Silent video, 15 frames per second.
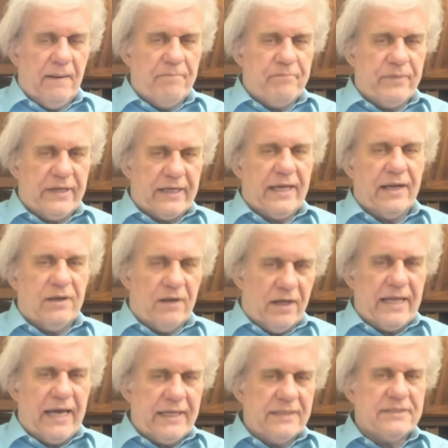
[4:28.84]
But again, all
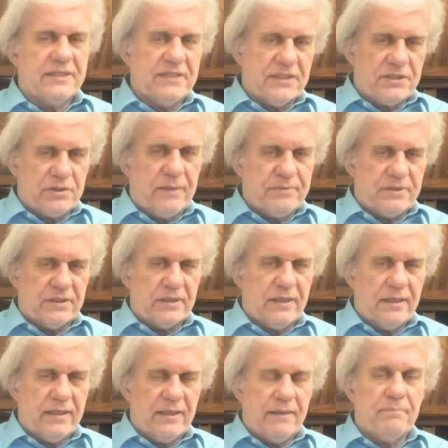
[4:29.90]
that is a description.
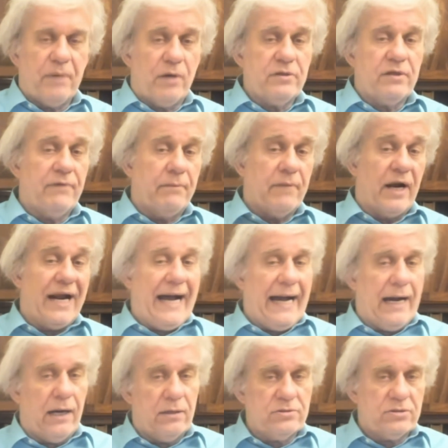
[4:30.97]
Both of them are
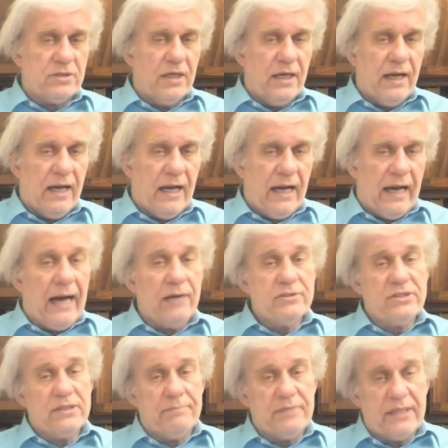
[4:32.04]
how
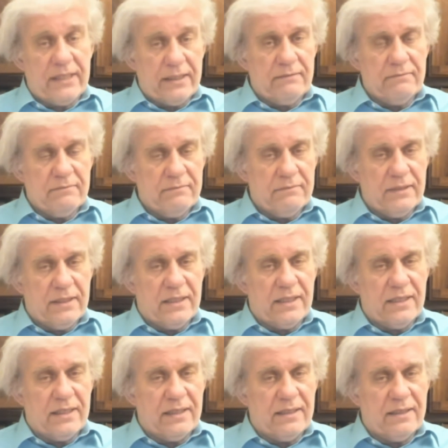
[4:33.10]
something
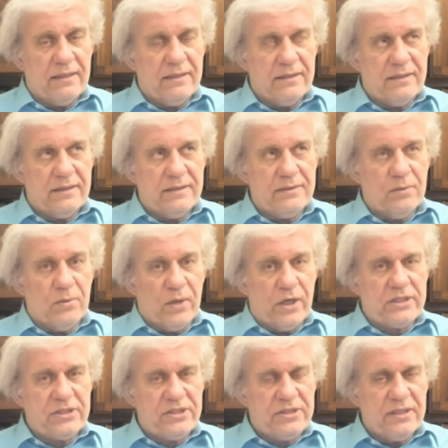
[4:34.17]

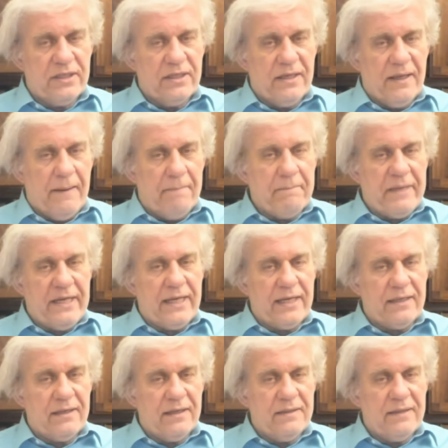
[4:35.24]
works,
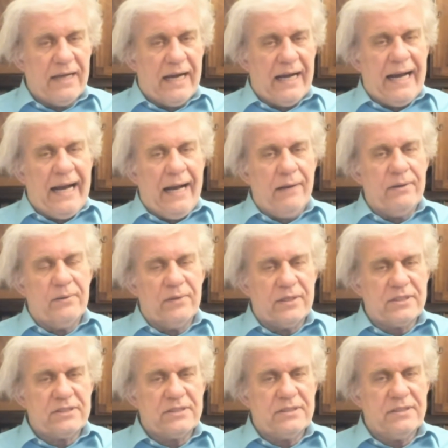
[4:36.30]
meaning how it
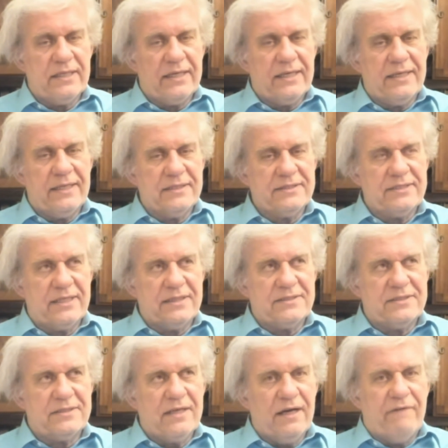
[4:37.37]
works in the
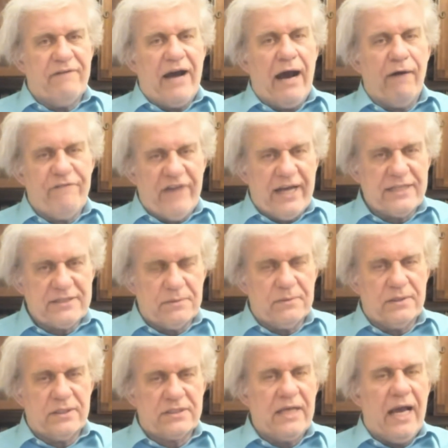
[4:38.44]
sense of how fast it
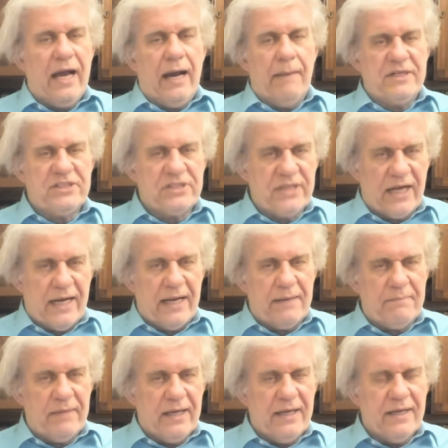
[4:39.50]
works, how much
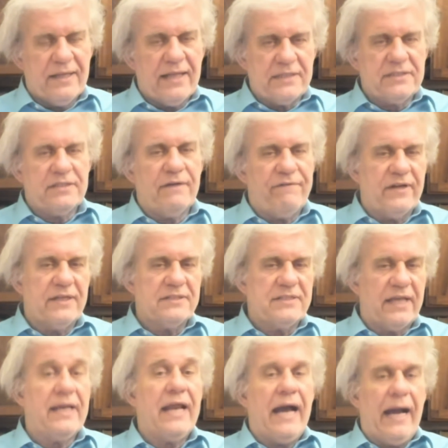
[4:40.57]
time. That's different than
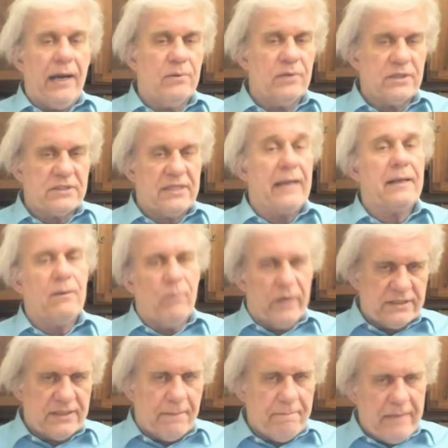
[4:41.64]
saying how it works, like what is
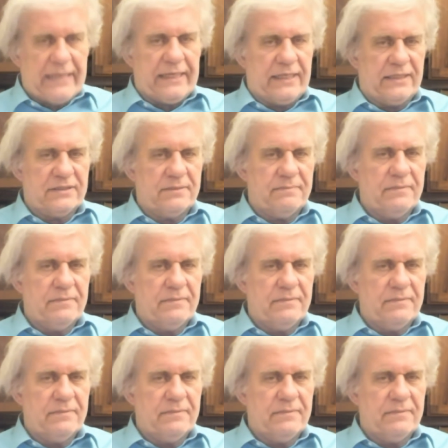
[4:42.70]
the mechanism.